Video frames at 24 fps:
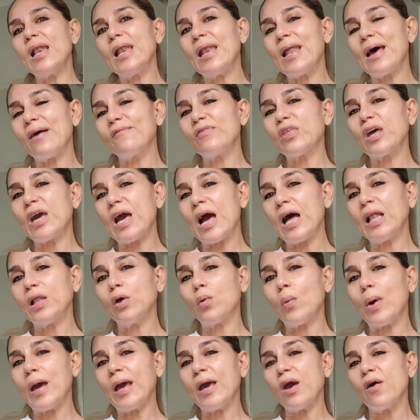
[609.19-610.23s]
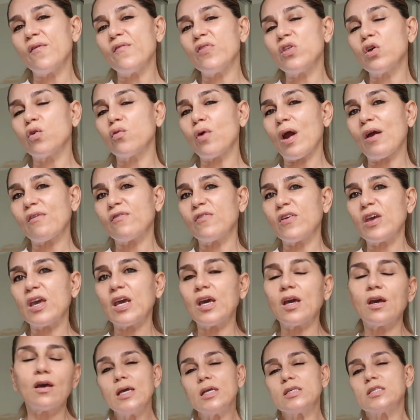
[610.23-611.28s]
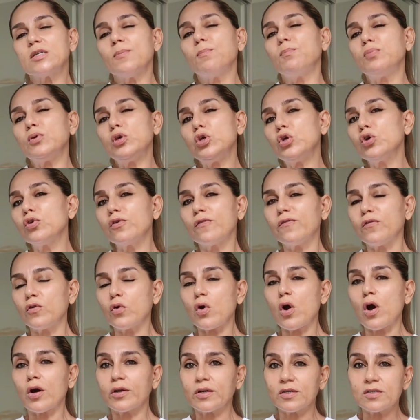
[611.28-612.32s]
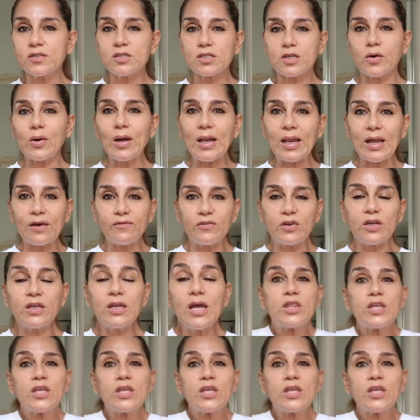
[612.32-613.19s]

love the colorway of the graphic. It's a beautiful cotton, so I love it.